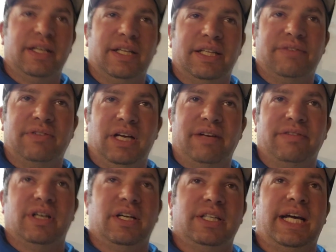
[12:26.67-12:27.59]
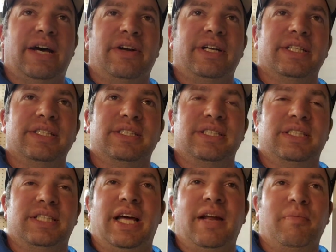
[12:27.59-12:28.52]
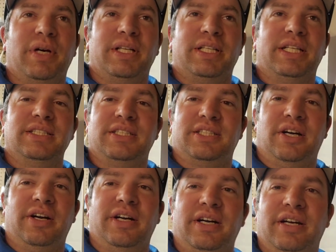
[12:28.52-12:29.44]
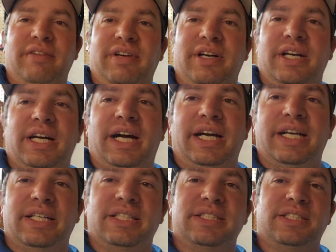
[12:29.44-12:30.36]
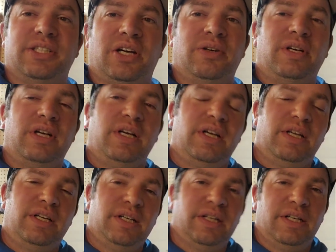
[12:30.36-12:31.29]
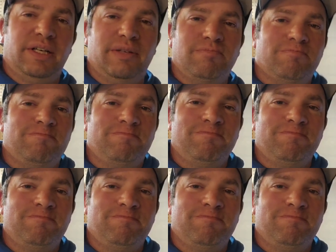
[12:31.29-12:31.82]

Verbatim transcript: and they've kind of gone downhill since then but didn't start on a very high hill so um,